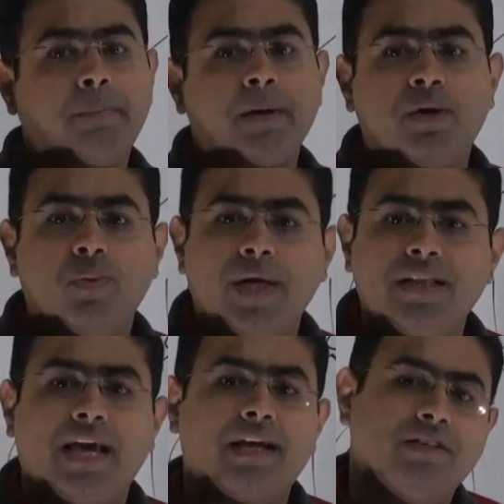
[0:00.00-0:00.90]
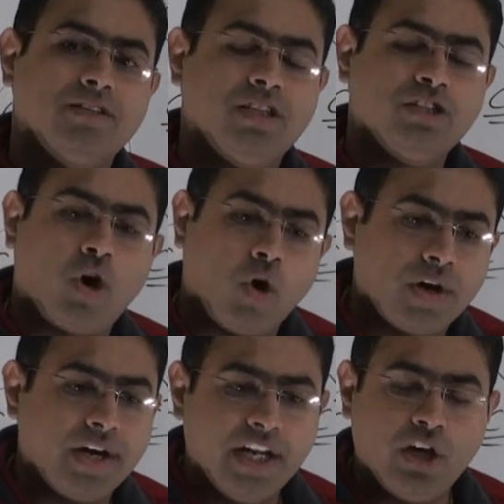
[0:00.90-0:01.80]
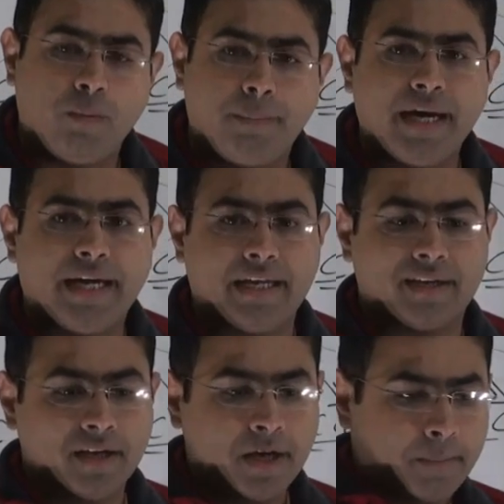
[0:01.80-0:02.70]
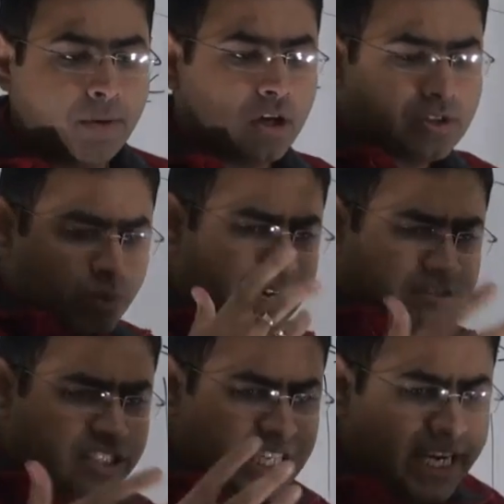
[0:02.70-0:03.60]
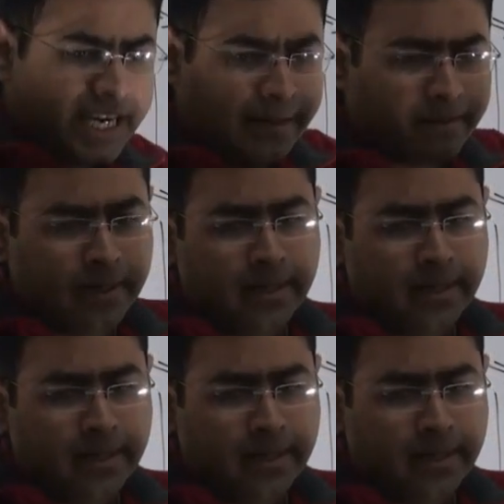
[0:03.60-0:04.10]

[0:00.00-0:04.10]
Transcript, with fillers: between the agencies already operating because we have seen